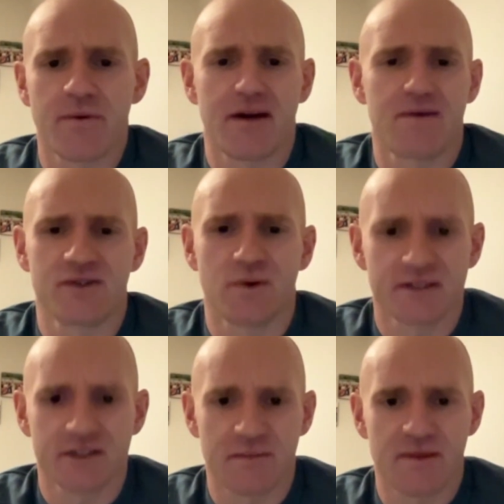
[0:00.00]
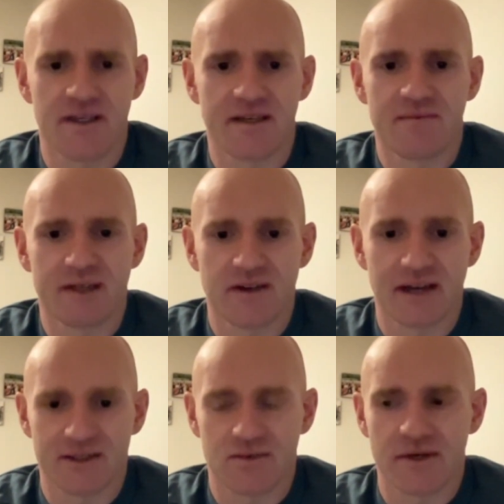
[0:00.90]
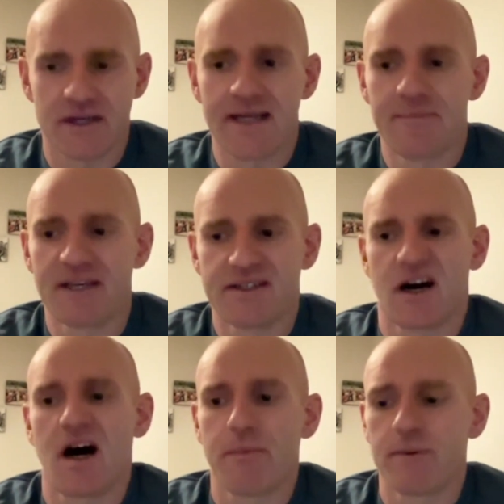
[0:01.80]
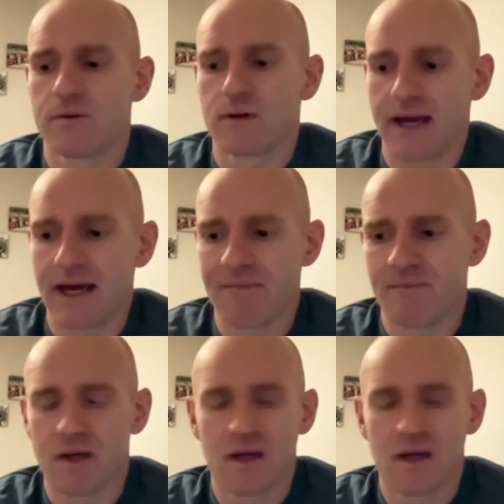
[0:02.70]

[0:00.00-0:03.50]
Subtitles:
it was always going to be, you had to really be top out